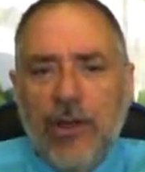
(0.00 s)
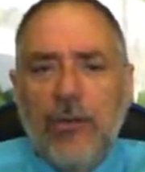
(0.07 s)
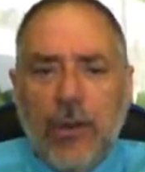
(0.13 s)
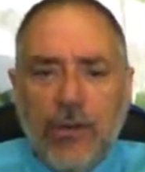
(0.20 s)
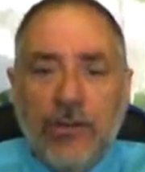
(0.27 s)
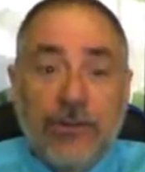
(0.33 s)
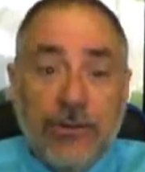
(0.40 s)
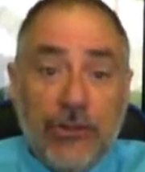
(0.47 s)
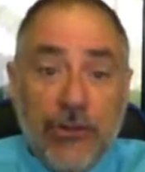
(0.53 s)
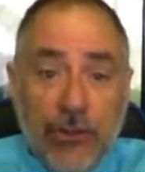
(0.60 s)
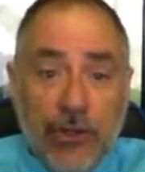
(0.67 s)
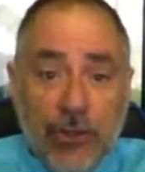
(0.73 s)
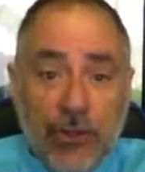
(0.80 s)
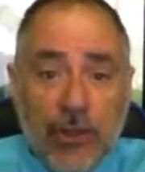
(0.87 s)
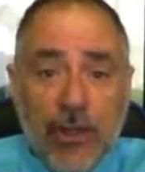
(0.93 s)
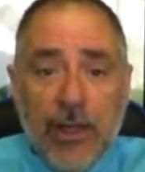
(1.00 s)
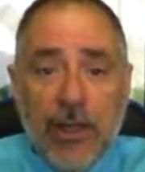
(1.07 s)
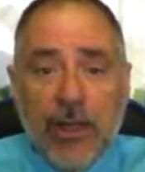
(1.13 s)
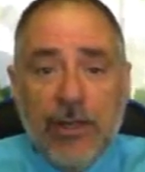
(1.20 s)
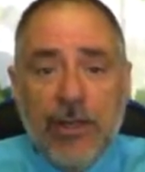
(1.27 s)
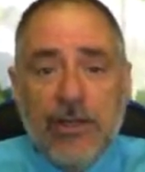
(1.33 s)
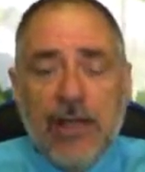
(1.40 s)
Well, you do.
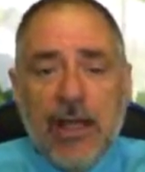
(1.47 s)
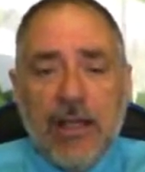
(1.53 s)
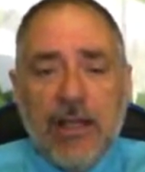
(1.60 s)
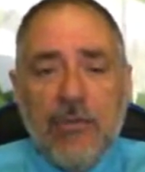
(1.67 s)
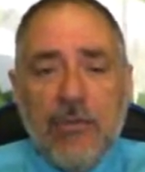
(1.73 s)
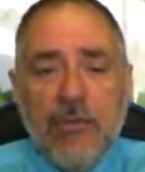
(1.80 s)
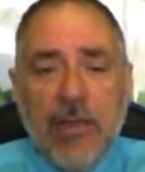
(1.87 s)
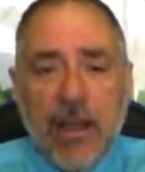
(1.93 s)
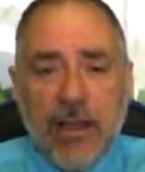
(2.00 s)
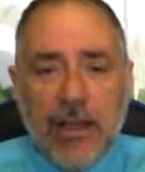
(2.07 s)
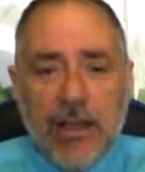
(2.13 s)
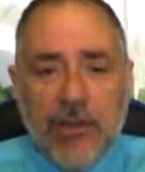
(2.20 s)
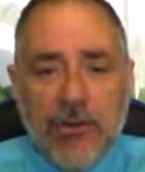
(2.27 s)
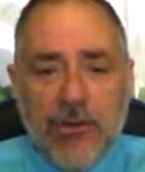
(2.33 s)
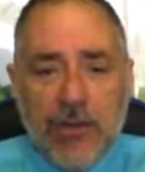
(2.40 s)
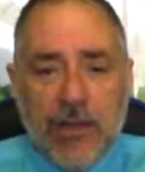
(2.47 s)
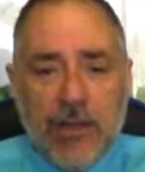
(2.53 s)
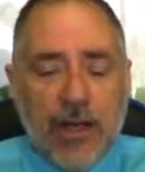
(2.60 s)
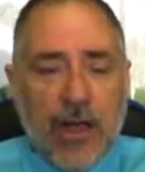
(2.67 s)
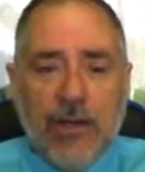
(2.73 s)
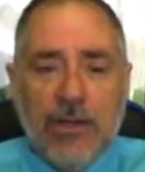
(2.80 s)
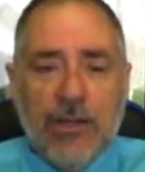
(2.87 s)
And the same thing with bank interest. They're
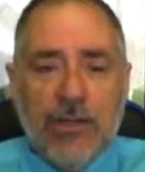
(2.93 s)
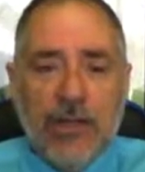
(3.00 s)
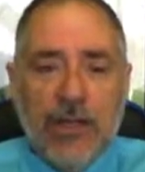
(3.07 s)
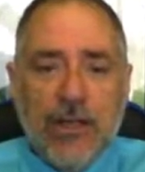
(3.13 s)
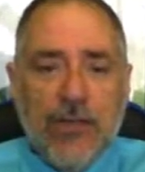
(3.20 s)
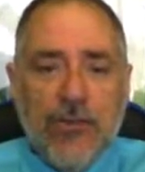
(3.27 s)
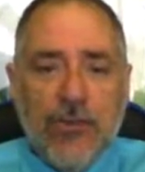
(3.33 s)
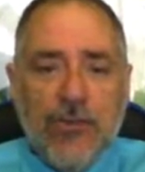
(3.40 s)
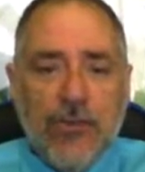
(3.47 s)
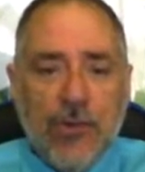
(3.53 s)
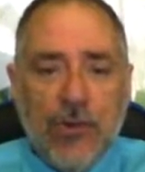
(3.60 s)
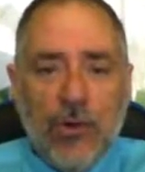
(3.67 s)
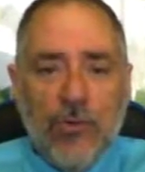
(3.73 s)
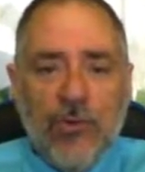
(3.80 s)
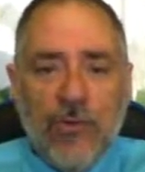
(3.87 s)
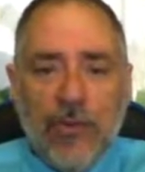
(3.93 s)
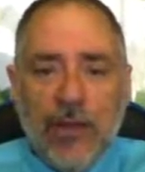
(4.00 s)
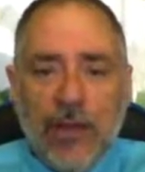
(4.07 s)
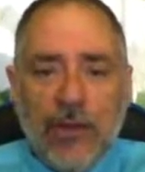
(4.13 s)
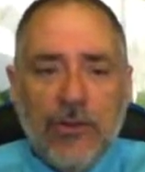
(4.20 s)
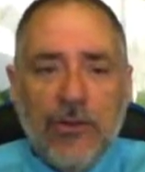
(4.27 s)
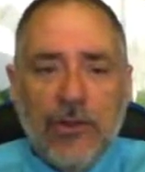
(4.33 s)
not going to send you a form. If you
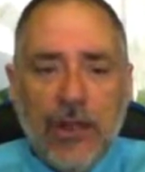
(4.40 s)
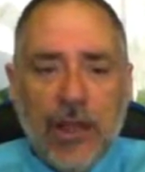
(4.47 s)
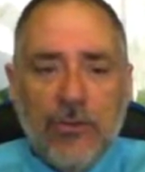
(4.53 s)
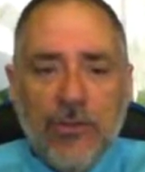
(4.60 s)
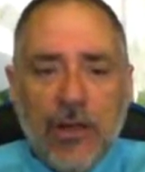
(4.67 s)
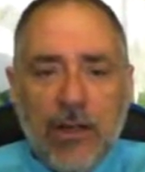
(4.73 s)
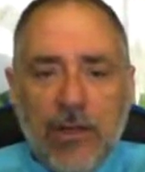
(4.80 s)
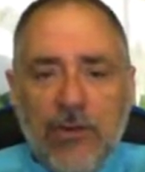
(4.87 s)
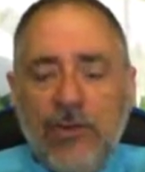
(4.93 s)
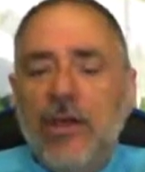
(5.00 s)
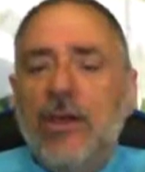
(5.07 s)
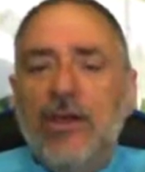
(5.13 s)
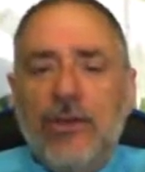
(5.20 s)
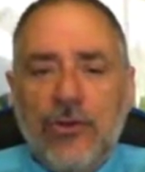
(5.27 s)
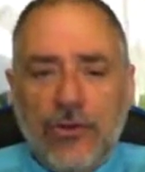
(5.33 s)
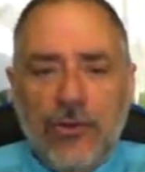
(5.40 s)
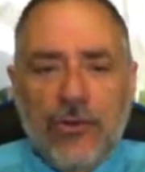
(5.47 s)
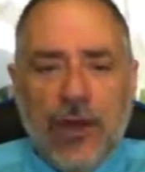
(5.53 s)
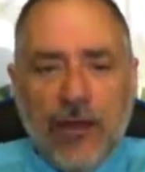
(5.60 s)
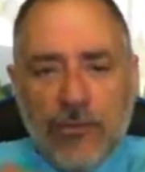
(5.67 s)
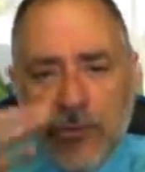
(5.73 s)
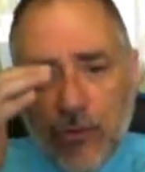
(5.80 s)
make under $10, you still
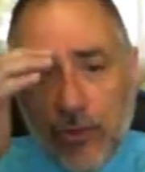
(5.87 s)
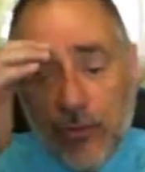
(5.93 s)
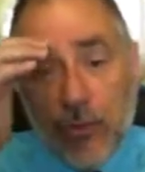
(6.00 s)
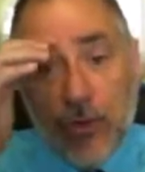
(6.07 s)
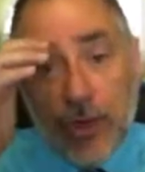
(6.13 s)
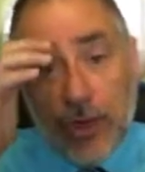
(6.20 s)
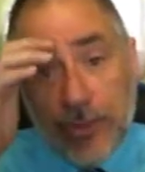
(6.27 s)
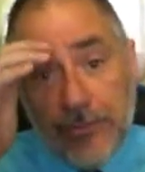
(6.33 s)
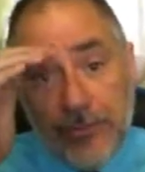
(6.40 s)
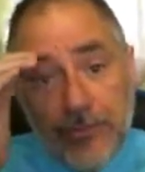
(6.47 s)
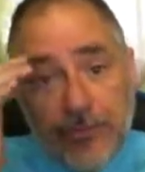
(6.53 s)
have to report it.